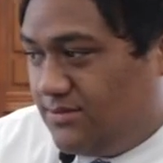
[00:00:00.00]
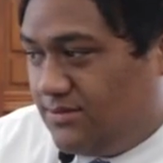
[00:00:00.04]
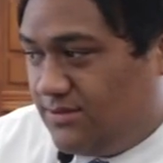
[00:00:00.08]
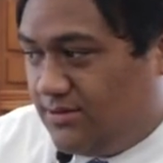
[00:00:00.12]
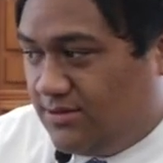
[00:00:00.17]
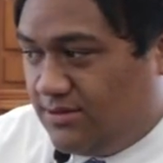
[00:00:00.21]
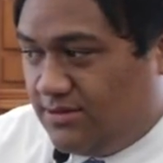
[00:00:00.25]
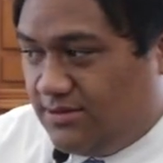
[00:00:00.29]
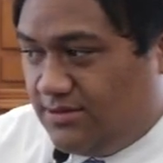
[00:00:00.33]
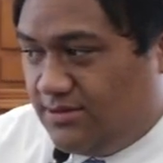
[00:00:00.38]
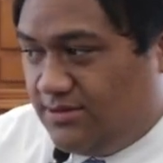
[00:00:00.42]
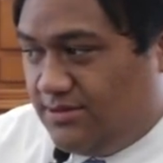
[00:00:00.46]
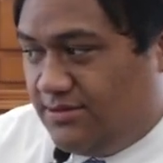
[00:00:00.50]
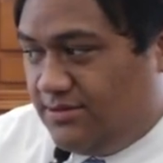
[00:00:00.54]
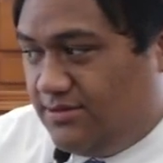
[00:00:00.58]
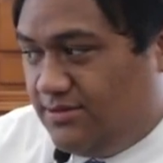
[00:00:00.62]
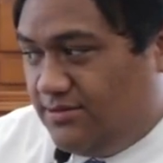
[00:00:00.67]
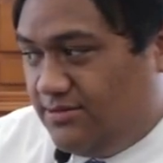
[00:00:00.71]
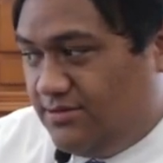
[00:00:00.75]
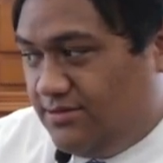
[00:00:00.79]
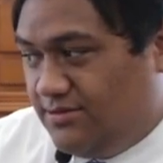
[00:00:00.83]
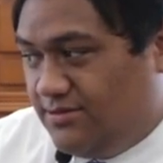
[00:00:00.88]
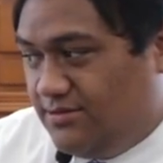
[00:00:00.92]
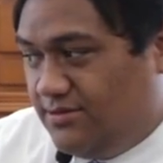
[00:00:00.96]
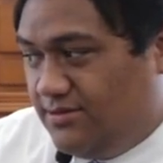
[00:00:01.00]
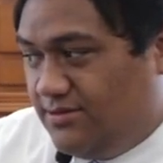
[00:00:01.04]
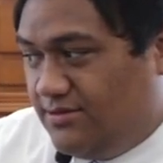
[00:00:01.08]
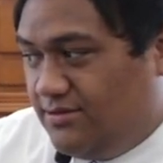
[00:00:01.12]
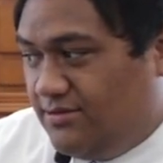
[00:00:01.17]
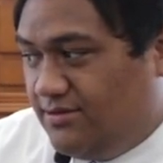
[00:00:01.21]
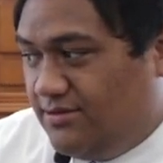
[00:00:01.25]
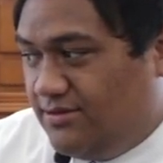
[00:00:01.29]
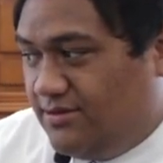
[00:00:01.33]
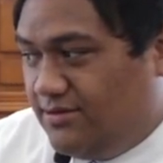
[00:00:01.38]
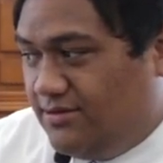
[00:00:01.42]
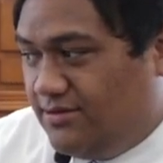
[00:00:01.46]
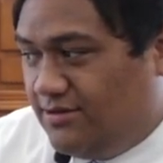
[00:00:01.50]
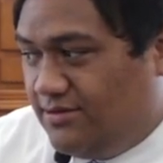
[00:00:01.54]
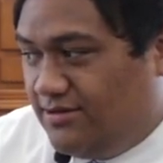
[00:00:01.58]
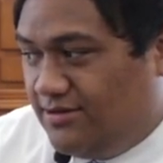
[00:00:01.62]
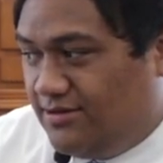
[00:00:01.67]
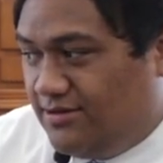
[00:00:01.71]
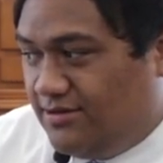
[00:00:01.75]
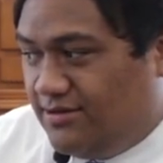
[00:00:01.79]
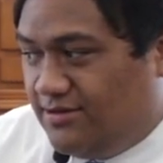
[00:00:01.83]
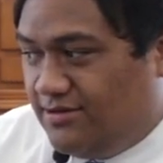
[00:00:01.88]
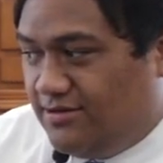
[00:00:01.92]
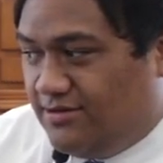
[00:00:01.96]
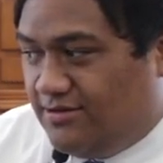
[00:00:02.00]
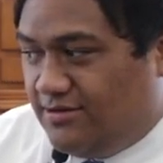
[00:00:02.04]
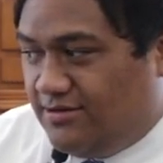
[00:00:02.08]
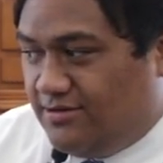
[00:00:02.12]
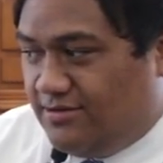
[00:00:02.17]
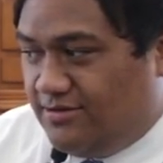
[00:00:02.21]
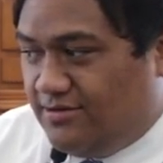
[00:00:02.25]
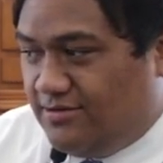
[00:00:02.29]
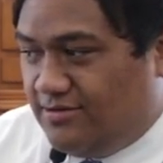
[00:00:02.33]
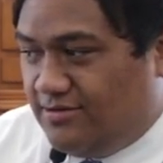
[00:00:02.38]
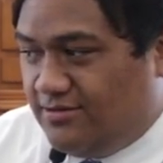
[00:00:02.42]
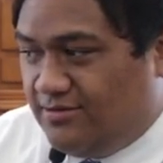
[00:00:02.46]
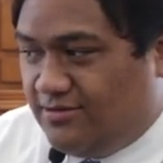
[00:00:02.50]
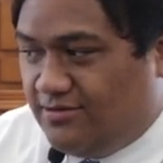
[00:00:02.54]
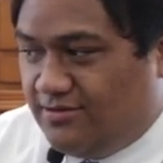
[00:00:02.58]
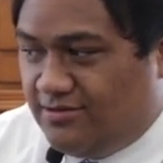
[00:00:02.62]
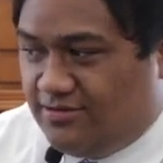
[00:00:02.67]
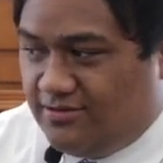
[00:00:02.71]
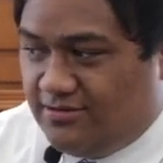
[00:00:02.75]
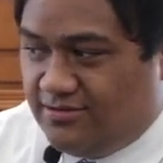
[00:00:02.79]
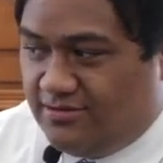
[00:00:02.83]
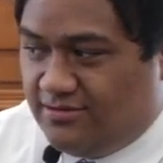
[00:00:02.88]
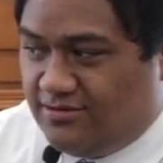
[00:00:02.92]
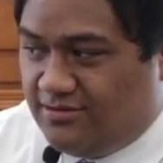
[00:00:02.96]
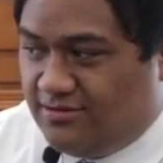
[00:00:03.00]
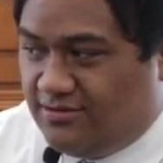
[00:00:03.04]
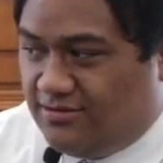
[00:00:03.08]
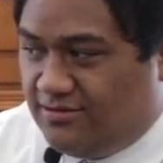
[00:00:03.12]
[no speech]